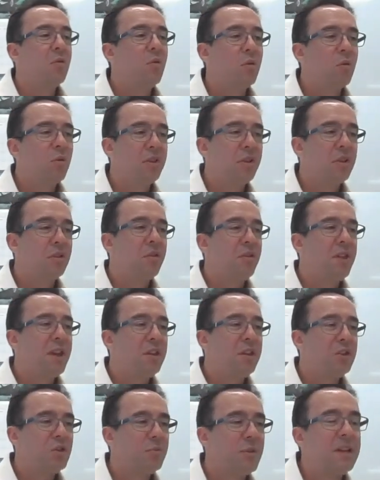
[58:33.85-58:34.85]
all the good
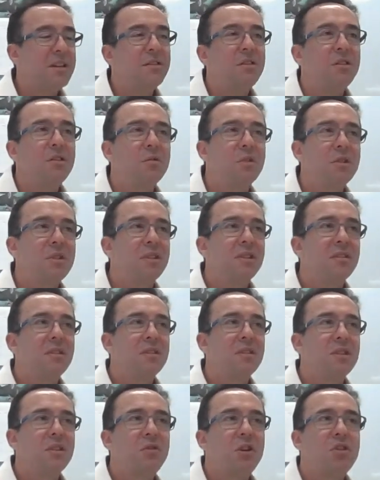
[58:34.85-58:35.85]
things you're meant to do as a
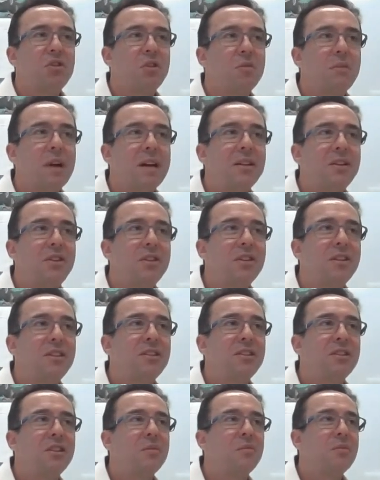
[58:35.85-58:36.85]
as a treasury manager in
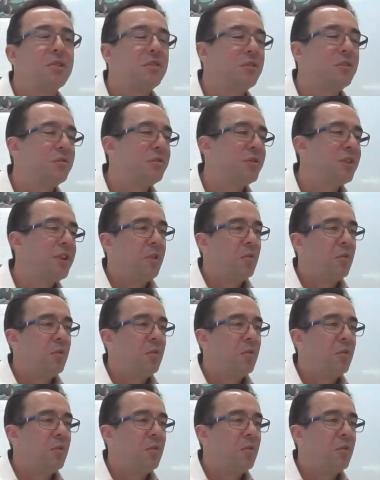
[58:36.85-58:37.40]
terms of